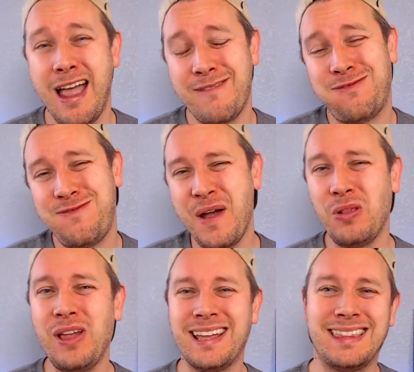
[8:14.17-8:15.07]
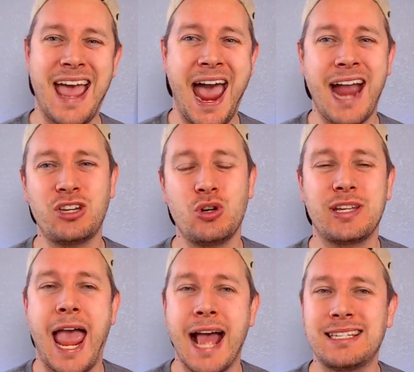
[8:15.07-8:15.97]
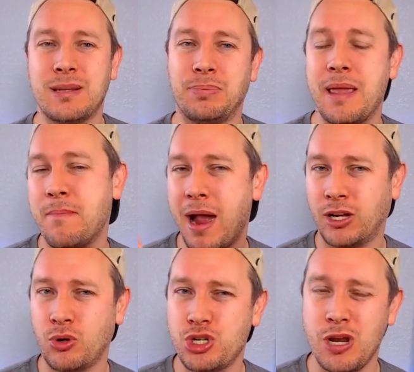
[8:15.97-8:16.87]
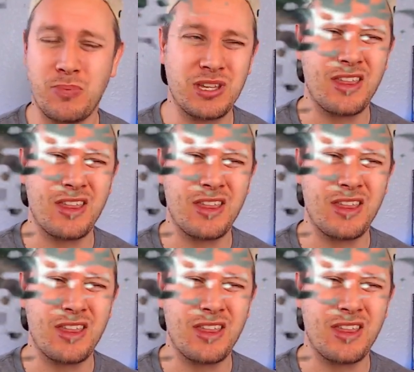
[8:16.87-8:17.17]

it felt like the actor cast to play Microchip was